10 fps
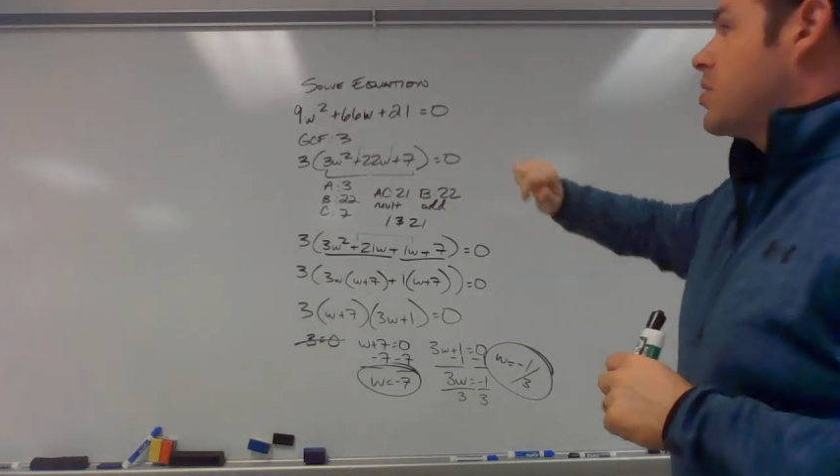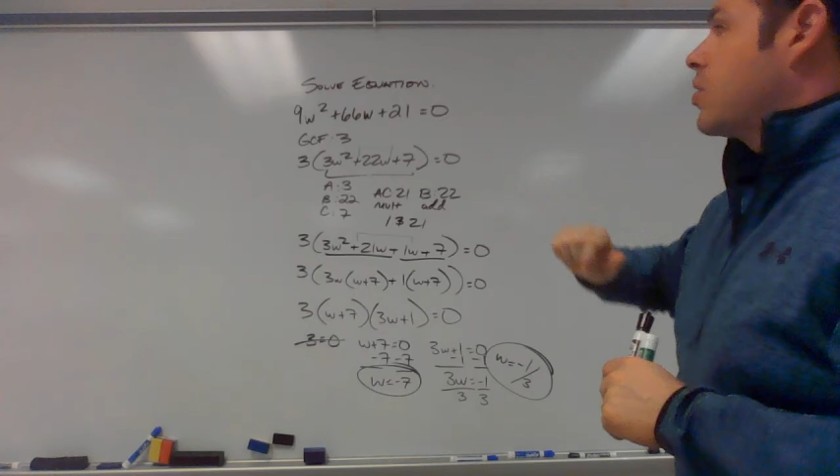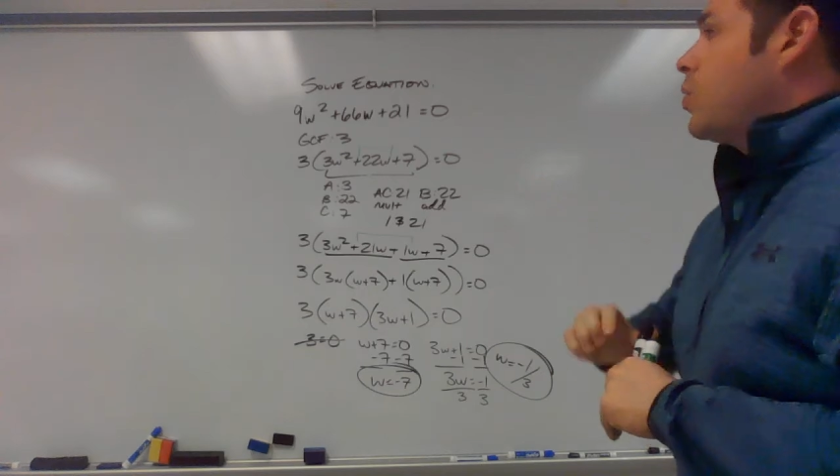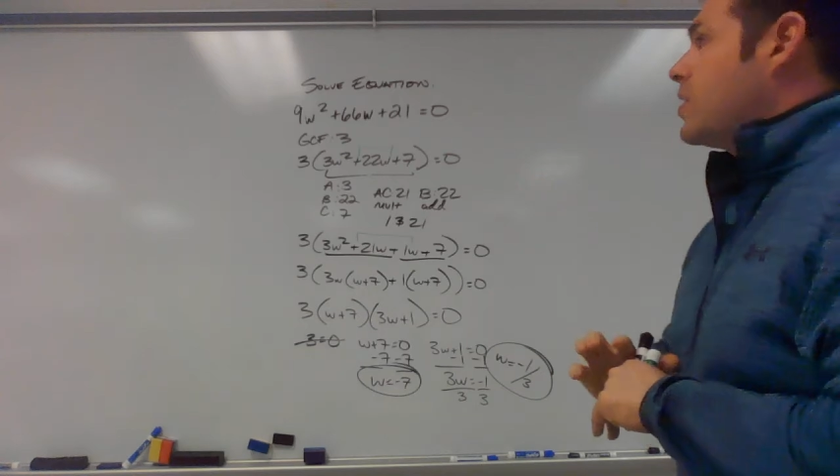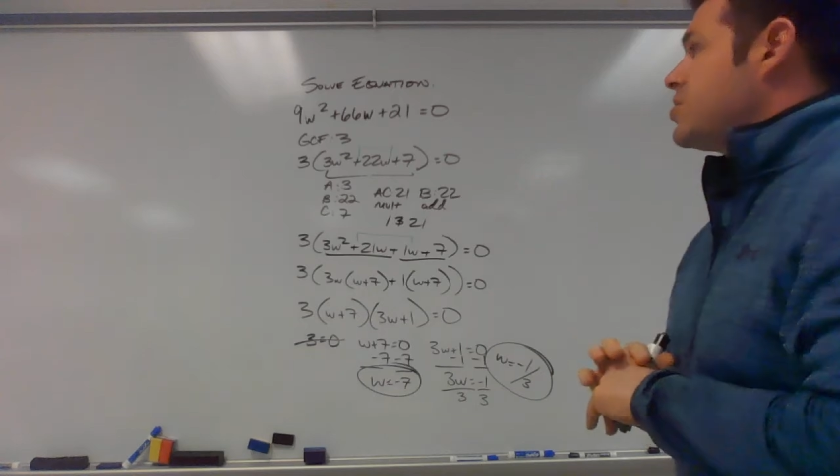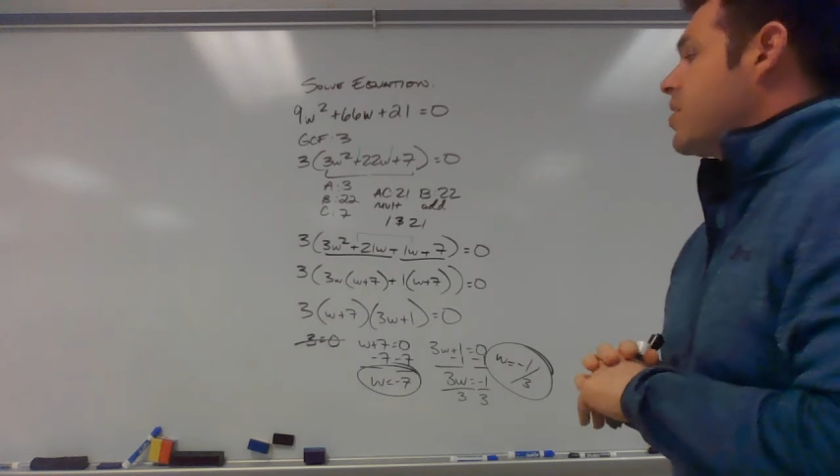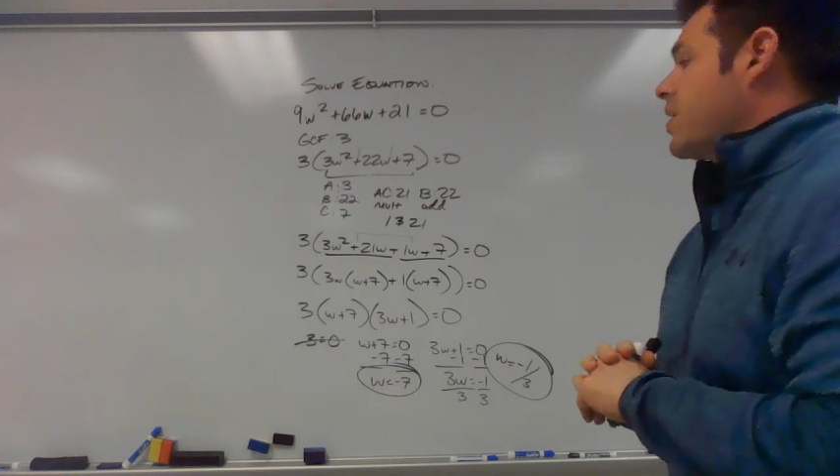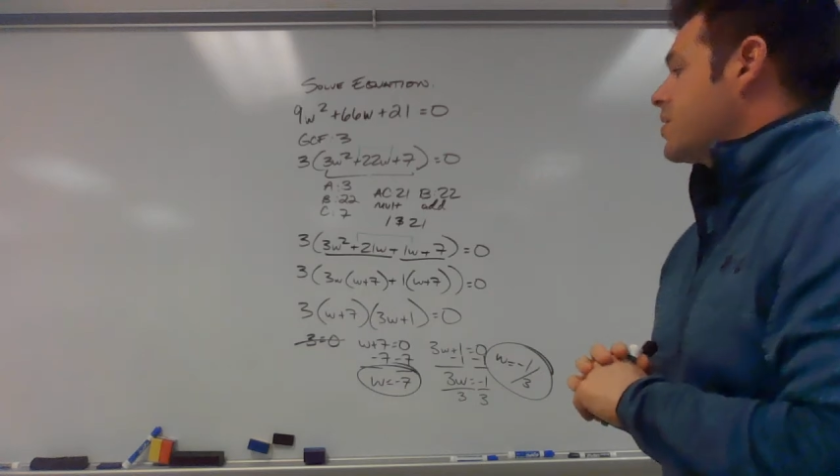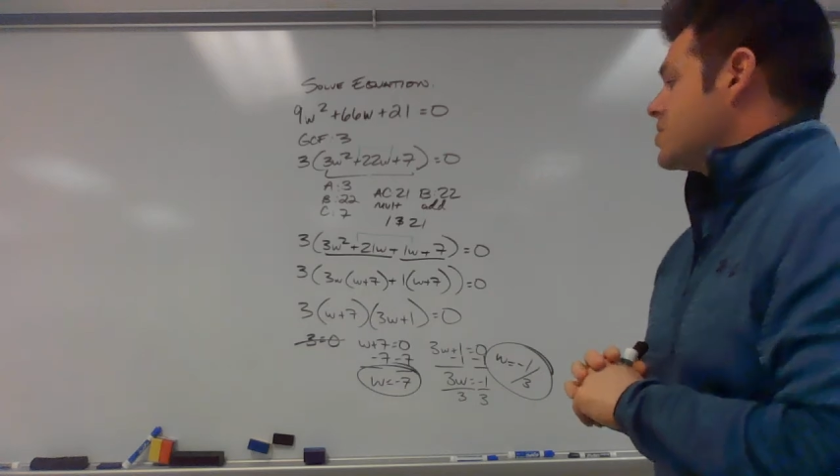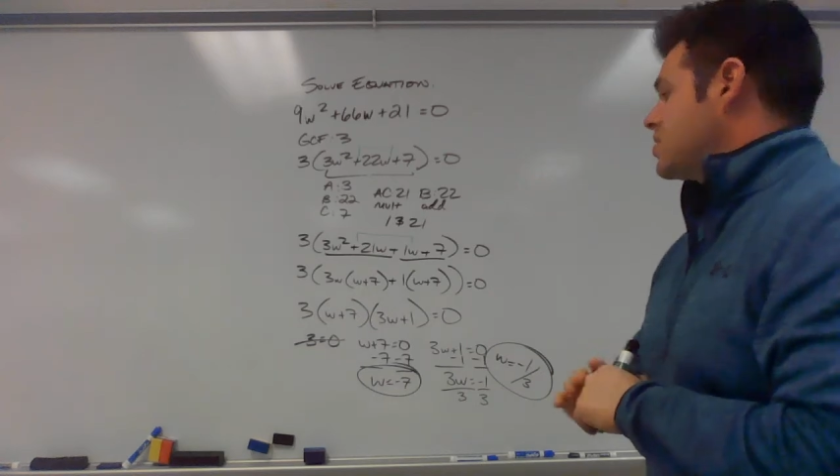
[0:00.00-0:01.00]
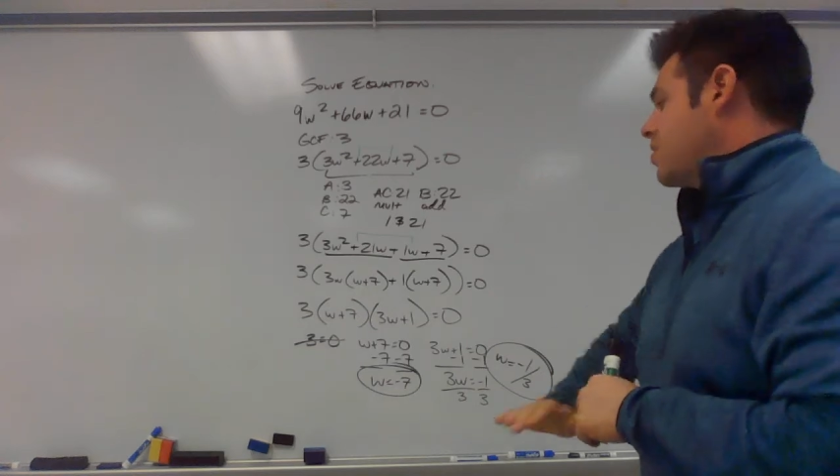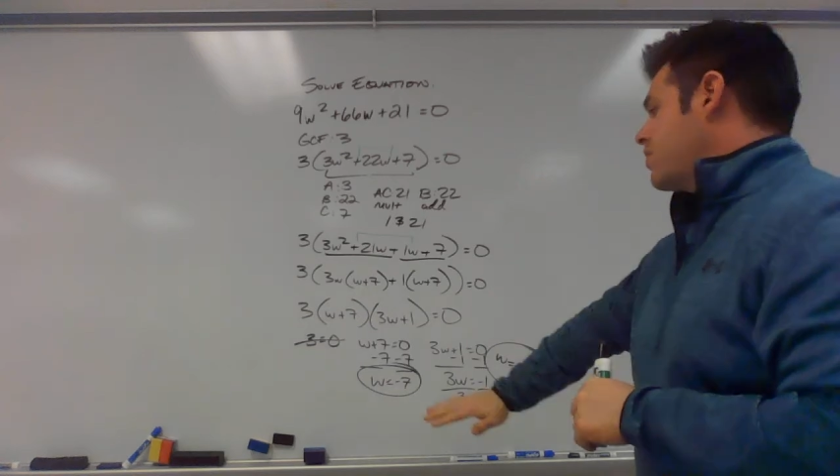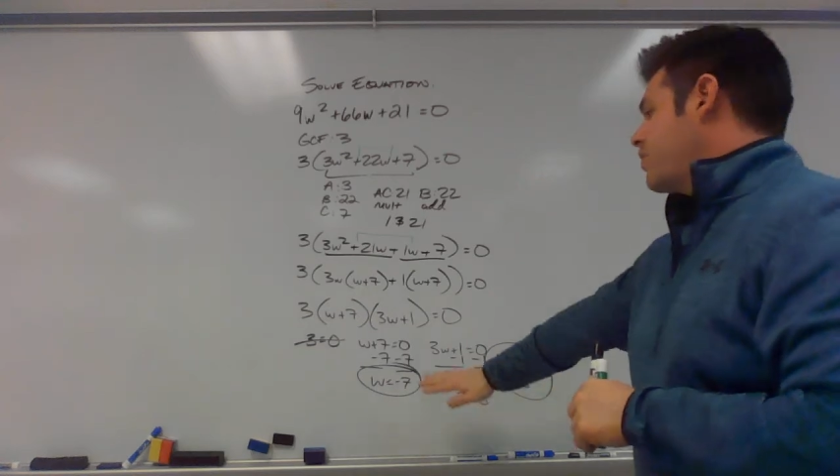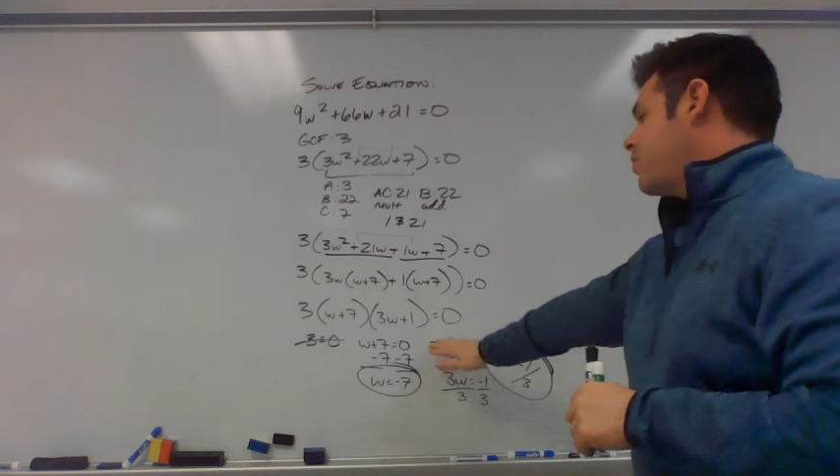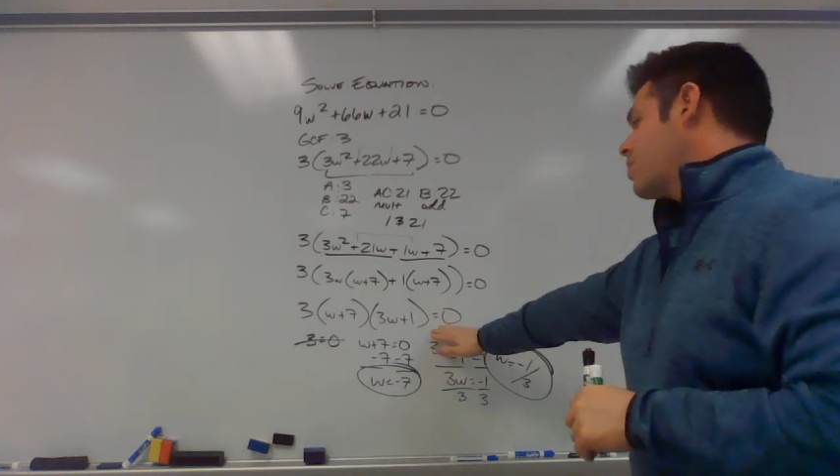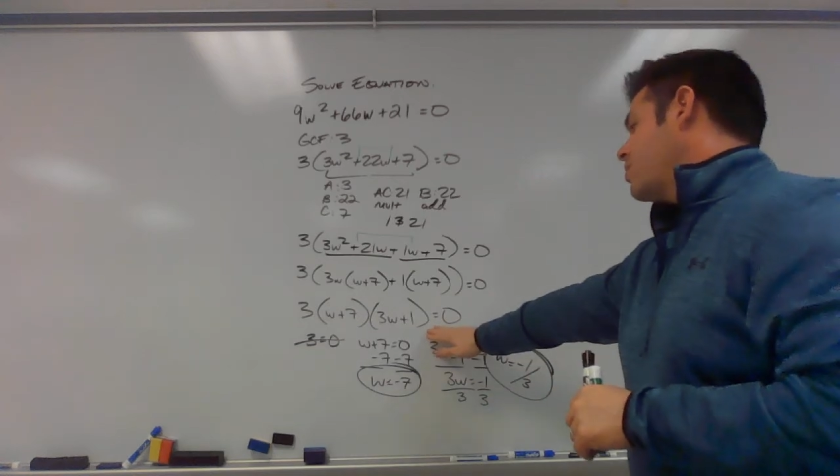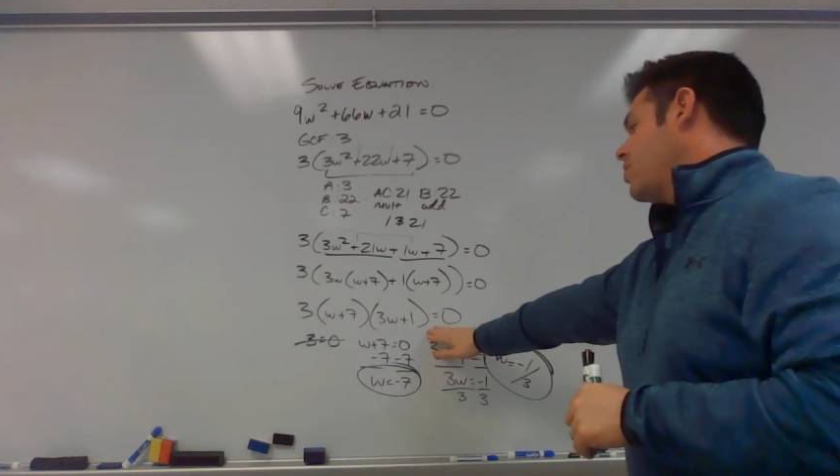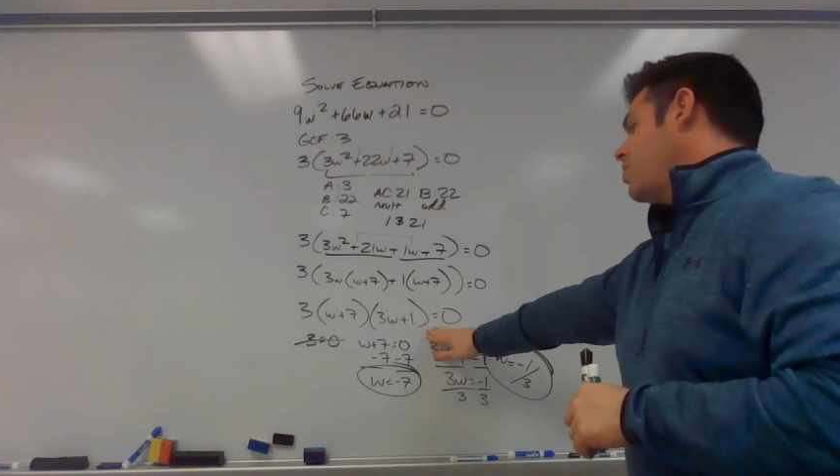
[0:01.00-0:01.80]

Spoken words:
a quadratic in standard form